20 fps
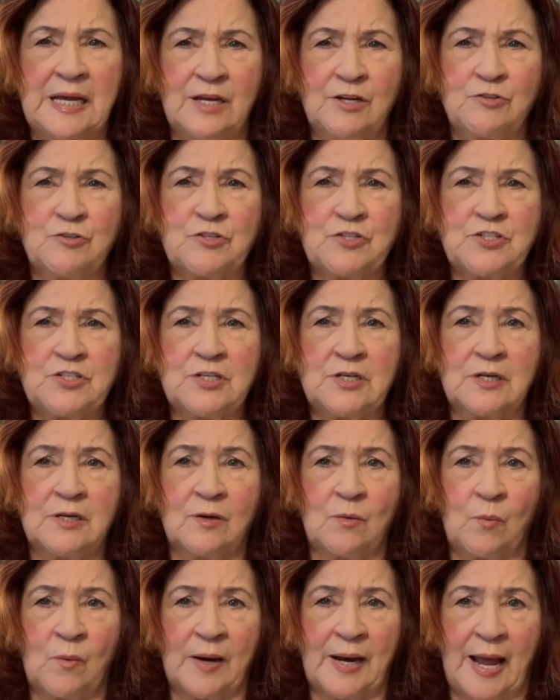interested
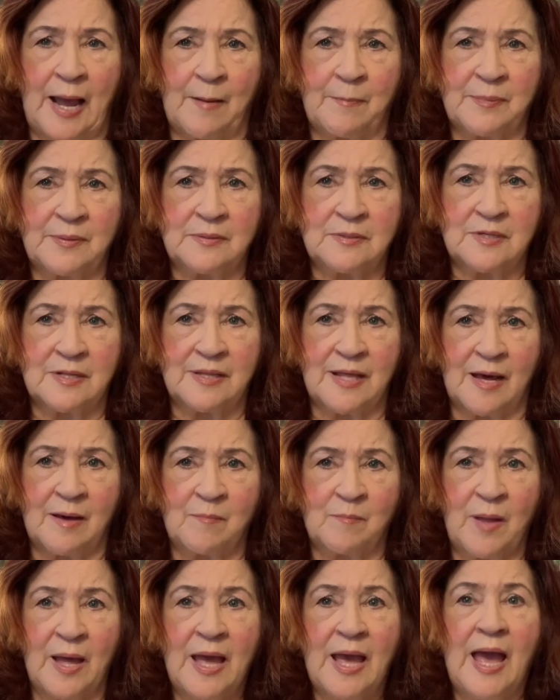in what happened to
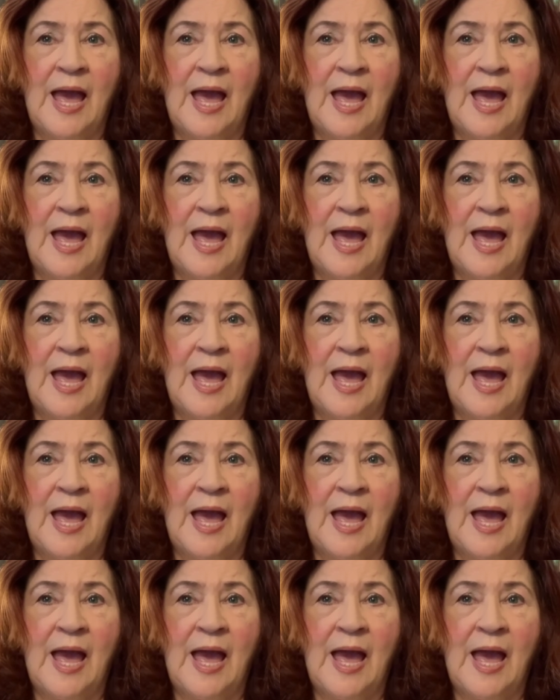them